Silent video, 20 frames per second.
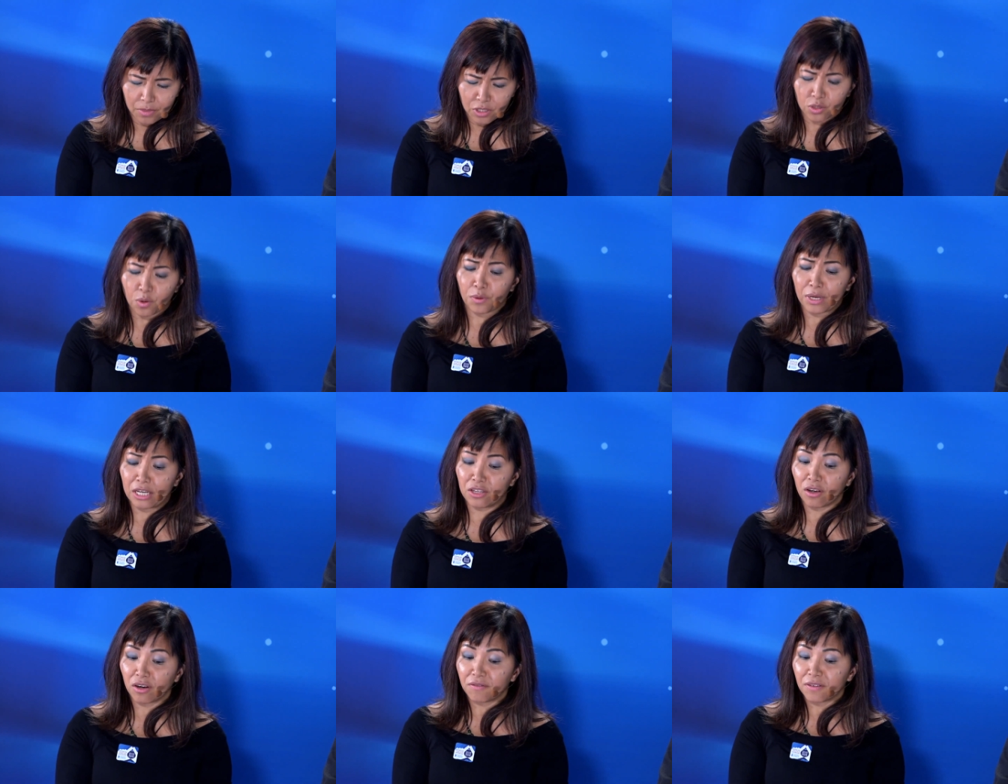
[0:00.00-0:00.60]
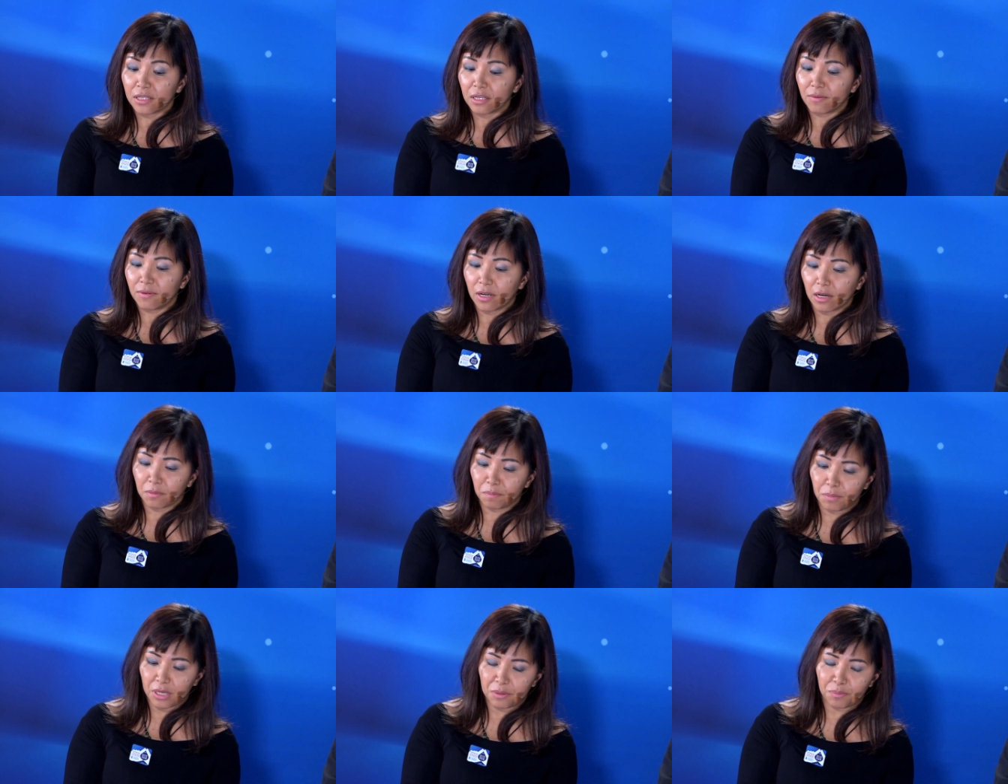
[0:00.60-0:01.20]
So innovative
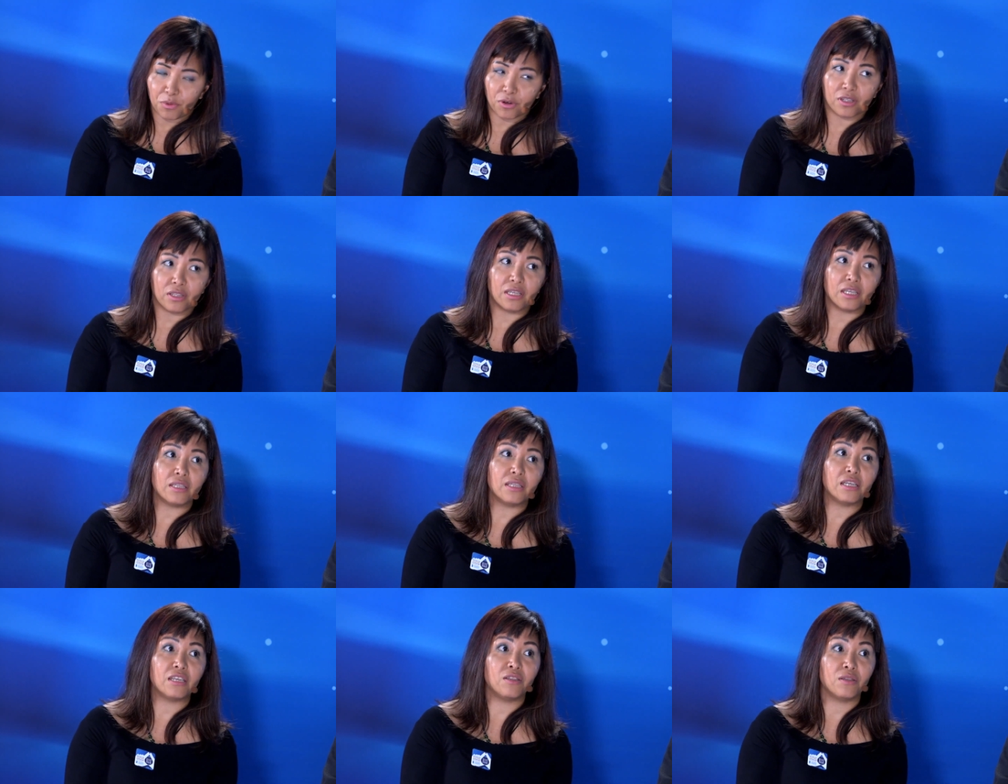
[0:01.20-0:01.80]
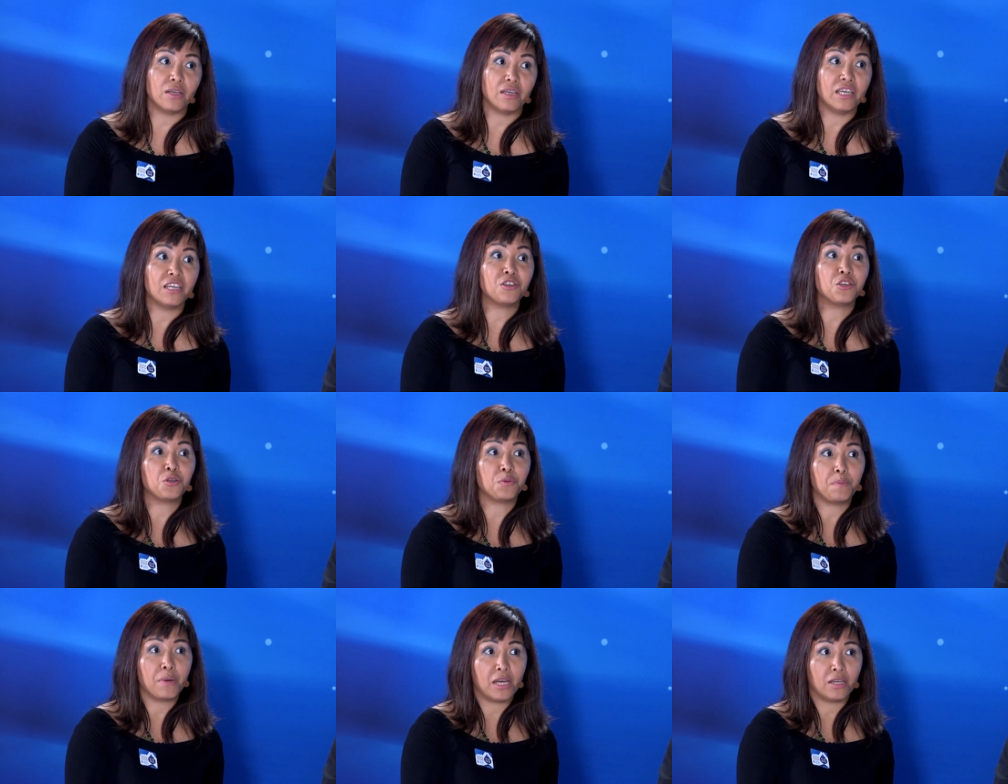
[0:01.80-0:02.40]
young people need
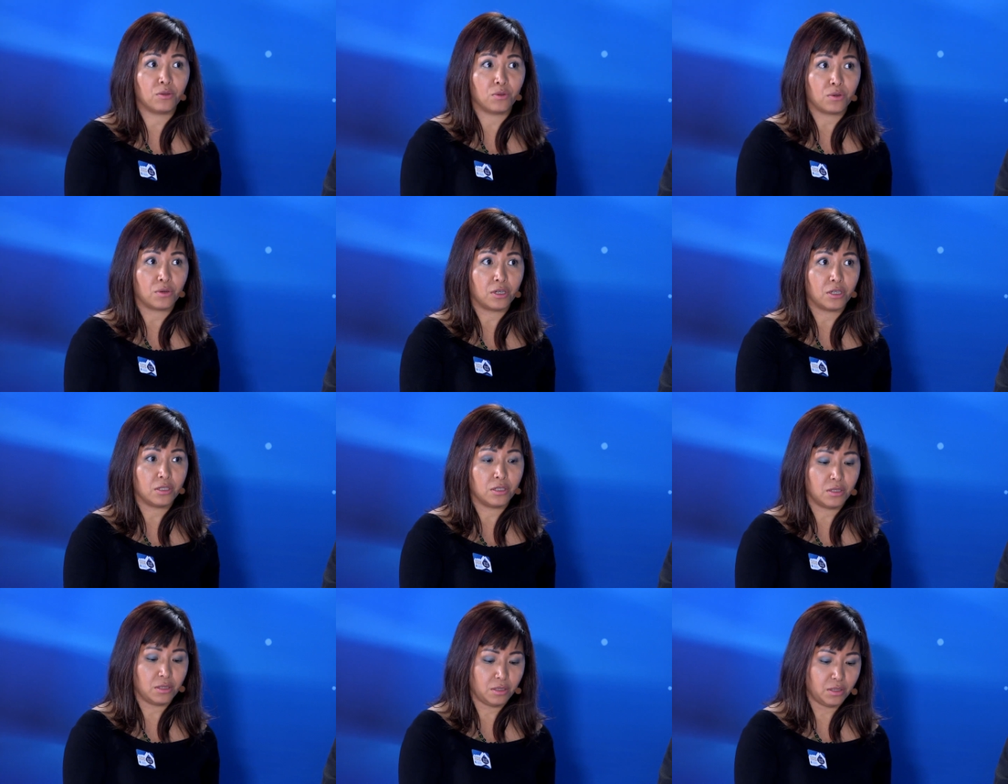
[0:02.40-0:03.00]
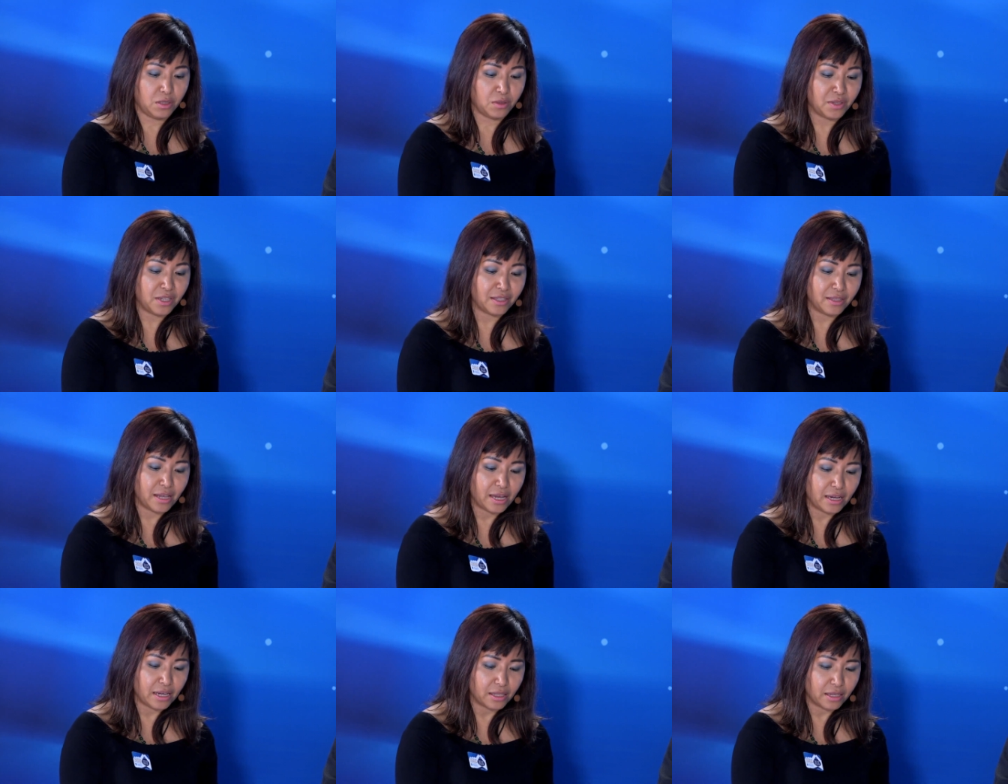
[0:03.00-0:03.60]
incubators so
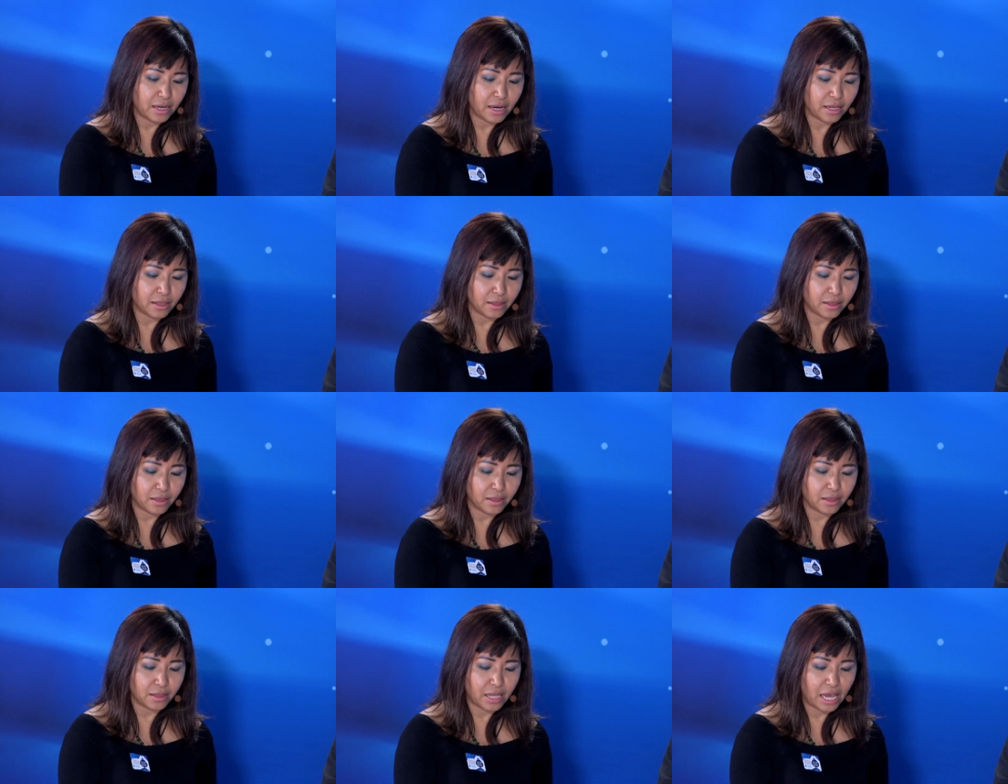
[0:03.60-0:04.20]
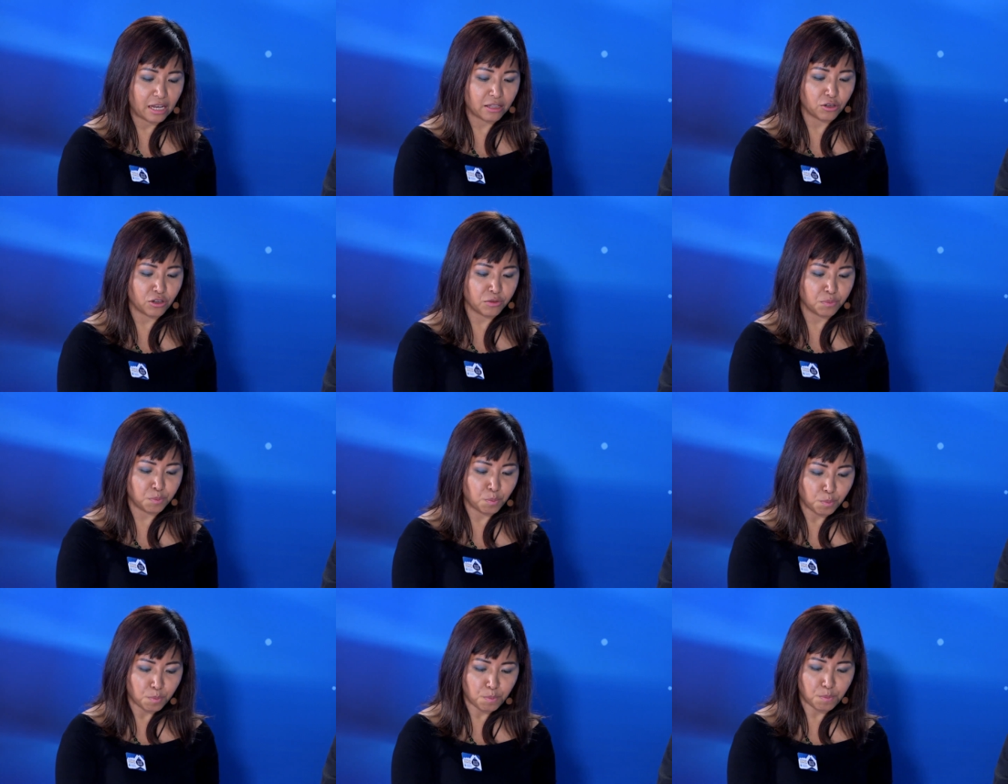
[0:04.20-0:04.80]
that they can get
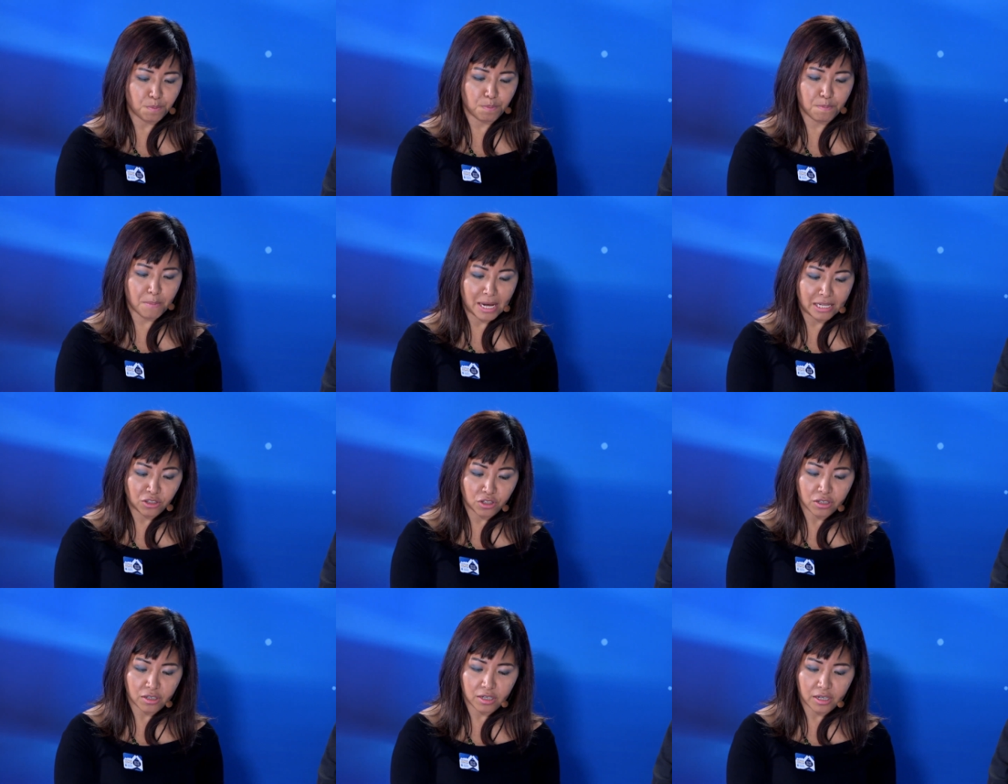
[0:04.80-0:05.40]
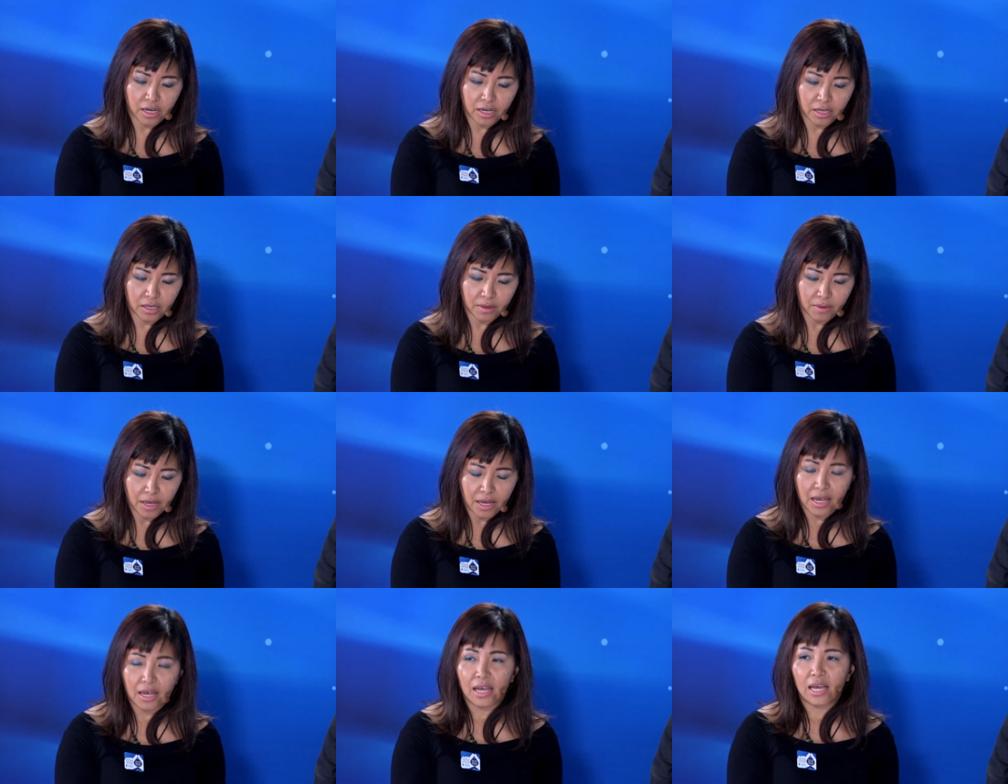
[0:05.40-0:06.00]
tailored
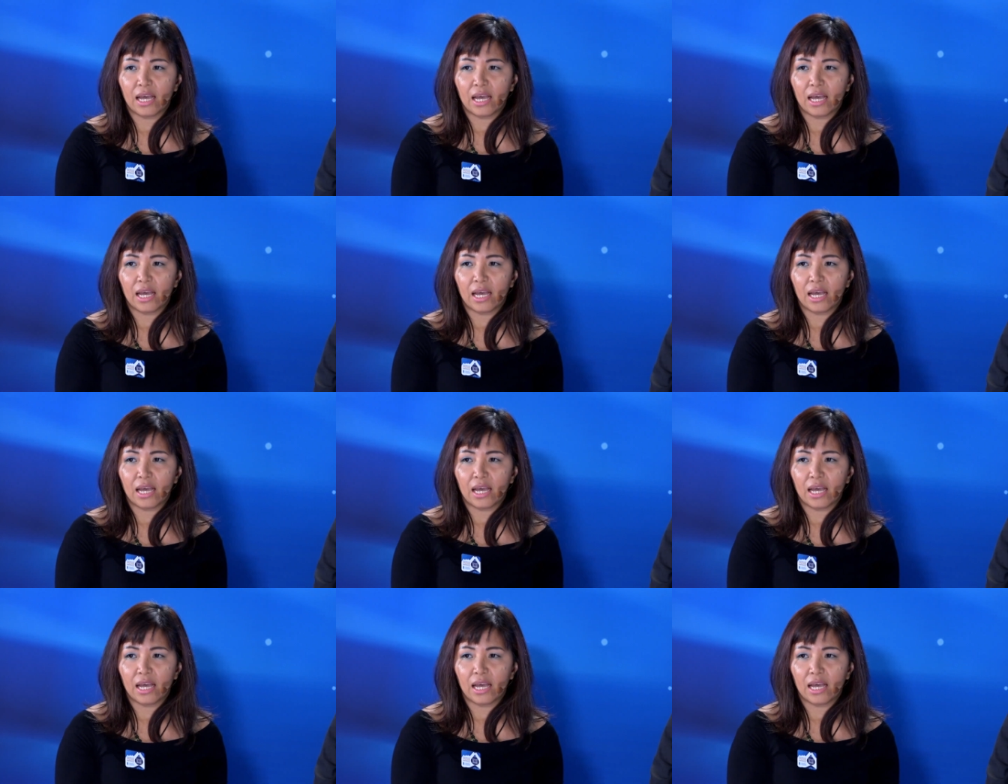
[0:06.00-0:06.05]
mentoring